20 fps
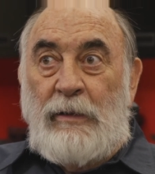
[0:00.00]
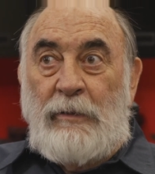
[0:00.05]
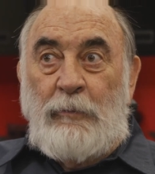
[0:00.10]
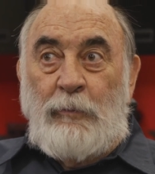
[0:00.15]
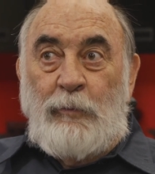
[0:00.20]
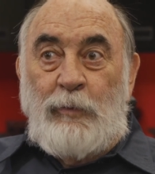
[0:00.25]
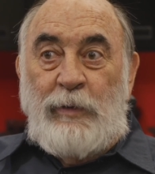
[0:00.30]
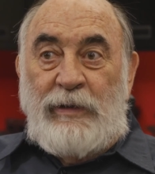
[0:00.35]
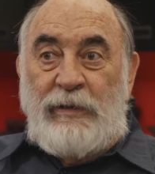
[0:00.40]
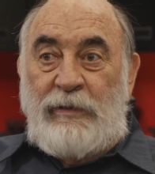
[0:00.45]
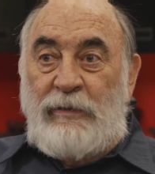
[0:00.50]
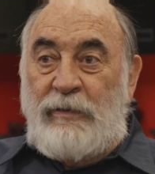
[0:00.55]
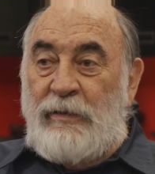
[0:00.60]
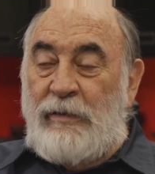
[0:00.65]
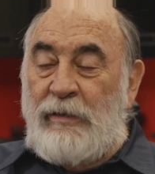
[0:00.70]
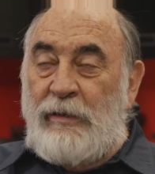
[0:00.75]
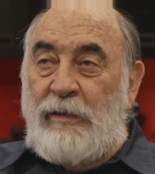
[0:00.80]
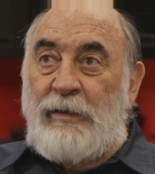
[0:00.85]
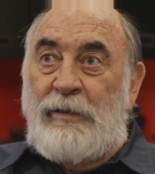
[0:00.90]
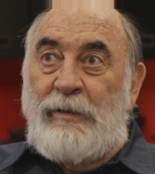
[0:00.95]

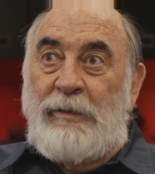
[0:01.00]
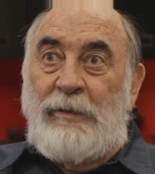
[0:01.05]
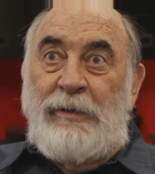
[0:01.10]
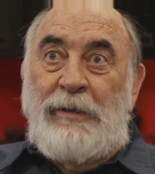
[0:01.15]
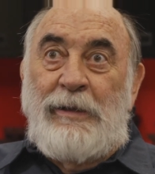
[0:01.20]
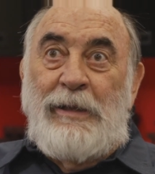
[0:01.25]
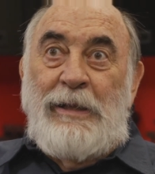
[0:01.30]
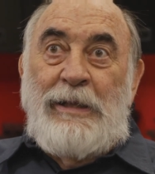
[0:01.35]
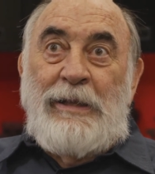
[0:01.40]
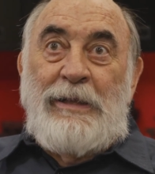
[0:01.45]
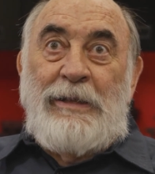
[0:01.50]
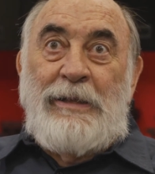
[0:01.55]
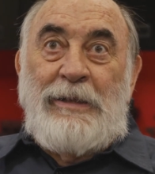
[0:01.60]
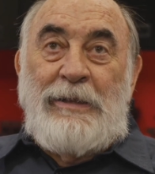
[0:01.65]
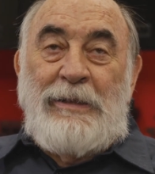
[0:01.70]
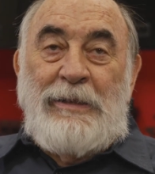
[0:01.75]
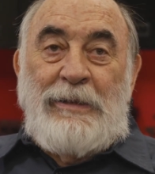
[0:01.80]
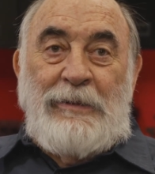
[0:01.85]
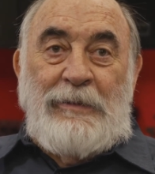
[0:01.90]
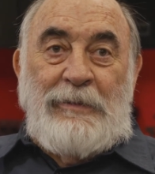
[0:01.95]
With
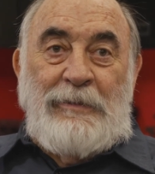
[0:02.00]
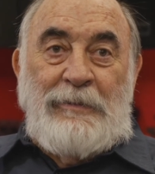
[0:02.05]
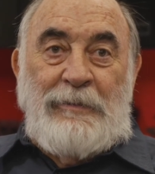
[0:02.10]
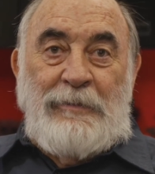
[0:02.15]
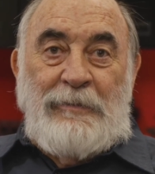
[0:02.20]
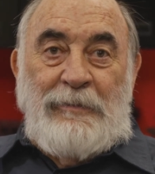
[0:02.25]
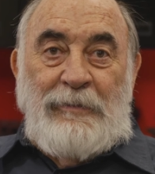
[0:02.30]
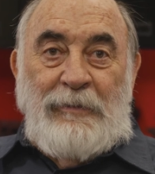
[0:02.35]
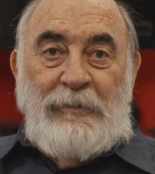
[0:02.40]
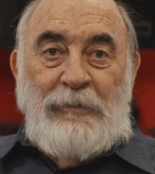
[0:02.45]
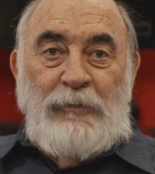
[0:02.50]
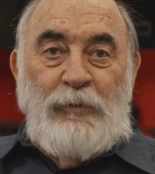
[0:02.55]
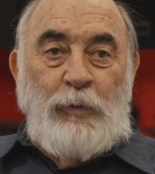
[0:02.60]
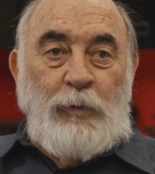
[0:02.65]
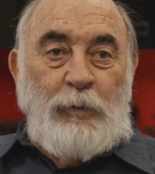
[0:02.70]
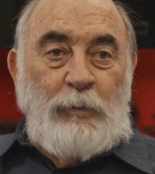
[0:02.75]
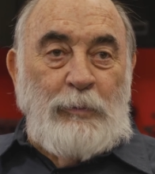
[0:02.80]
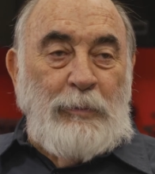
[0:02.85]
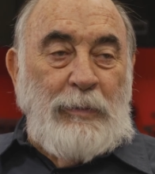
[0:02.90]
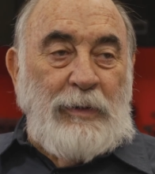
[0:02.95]
the
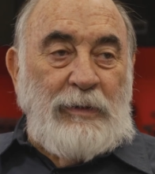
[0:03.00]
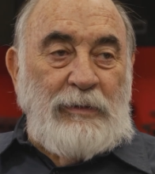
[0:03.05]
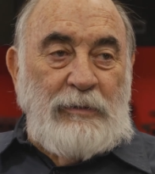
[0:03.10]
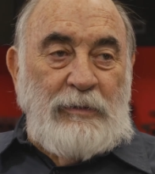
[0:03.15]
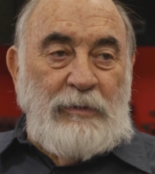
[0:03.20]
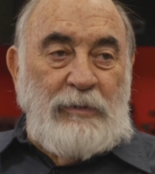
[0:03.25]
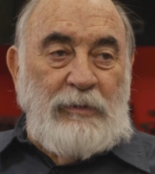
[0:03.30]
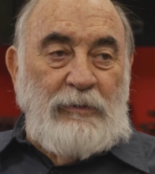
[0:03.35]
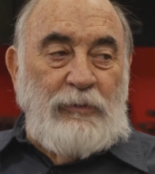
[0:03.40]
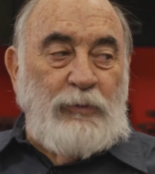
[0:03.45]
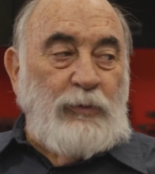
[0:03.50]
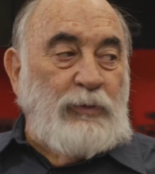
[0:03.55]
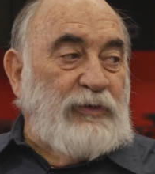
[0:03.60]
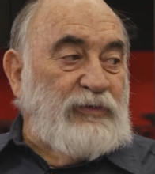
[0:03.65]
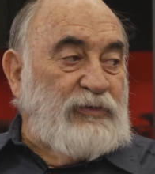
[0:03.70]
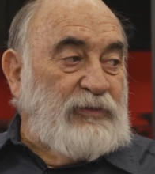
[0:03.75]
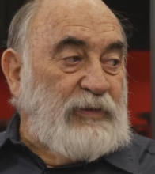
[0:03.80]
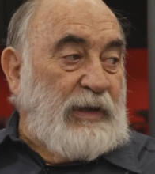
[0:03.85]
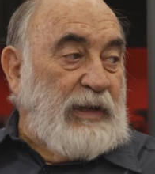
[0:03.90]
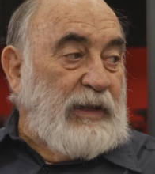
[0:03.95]
newer
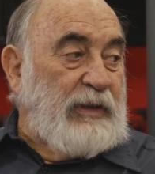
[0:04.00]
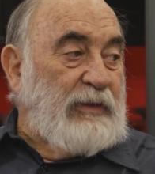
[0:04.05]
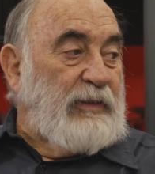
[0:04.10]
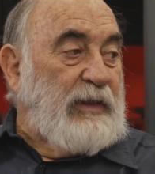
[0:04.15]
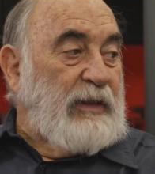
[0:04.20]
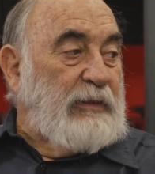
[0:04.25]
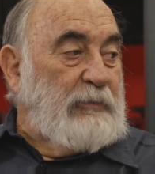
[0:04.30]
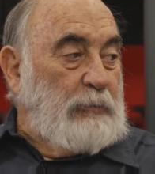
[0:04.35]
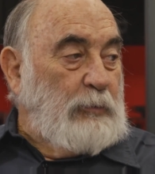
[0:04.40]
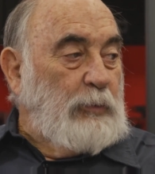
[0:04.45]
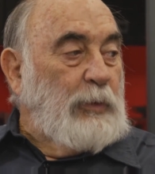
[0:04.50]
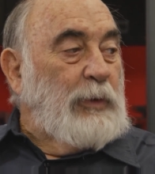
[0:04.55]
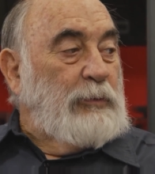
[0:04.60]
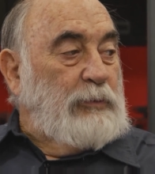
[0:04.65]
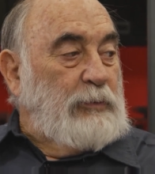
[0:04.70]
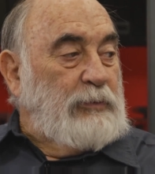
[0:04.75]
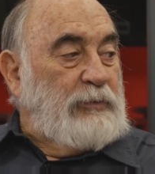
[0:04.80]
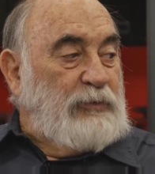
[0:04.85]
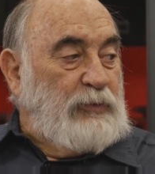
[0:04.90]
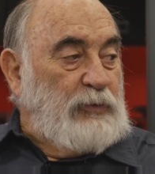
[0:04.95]
units today, they will
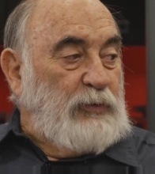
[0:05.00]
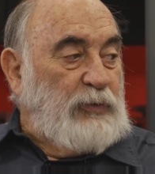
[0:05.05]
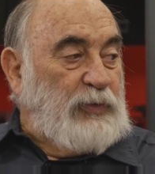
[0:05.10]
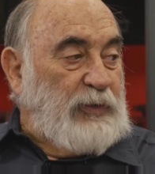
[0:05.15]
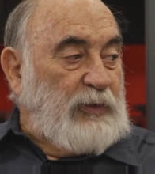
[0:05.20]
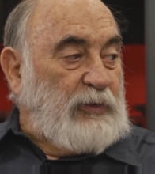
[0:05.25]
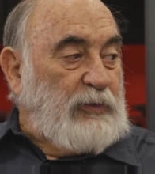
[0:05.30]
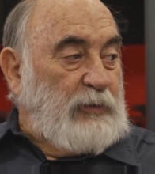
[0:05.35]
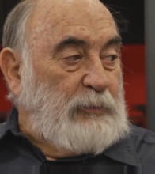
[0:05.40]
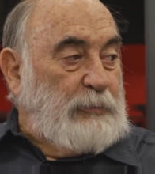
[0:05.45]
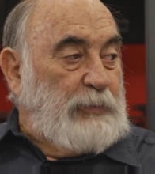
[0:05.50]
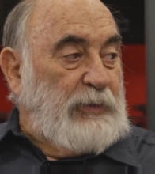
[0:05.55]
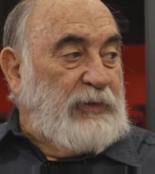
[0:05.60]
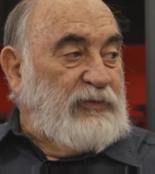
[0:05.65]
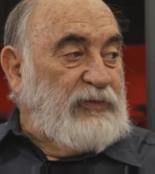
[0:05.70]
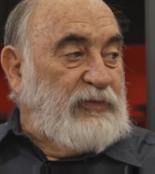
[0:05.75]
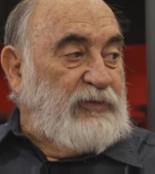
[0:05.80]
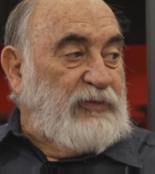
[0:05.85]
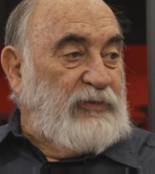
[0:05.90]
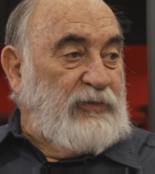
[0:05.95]
do thicker
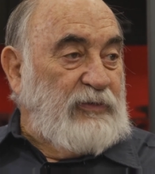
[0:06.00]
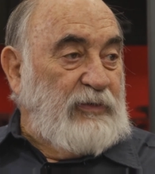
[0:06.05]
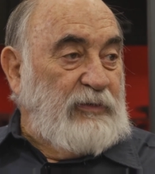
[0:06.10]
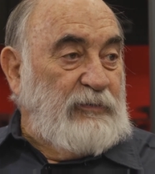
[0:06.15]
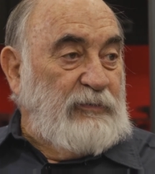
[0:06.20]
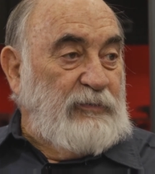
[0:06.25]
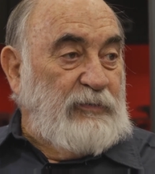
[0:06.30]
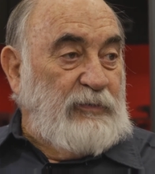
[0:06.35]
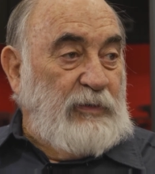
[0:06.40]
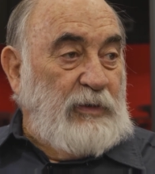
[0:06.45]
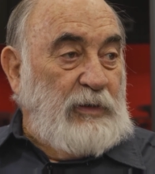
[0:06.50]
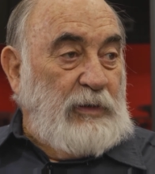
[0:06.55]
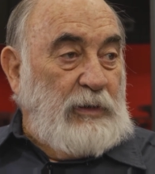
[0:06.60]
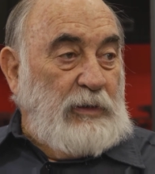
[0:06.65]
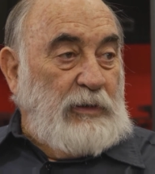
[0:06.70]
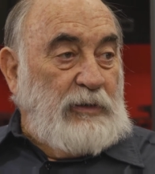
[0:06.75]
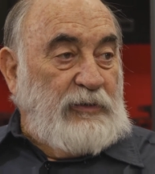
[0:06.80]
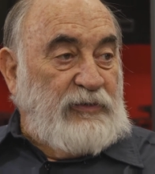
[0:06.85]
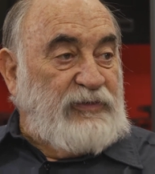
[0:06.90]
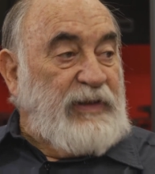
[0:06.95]
pieces of
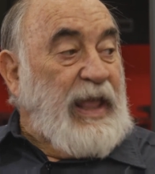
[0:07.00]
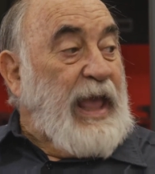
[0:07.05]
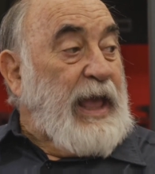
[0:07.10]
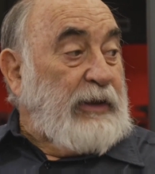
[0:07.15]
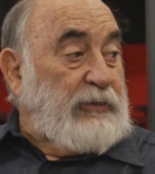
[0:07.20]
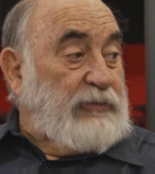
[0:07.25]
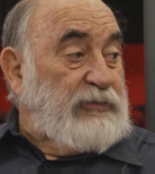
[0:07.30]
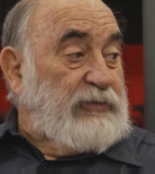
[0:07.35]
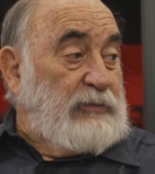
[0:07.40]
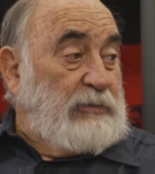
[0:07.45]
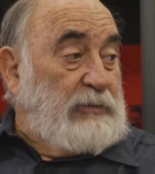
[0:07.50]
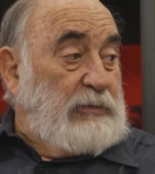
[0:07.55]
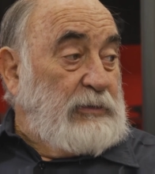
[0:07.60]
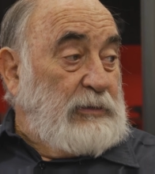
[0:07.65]
stacks.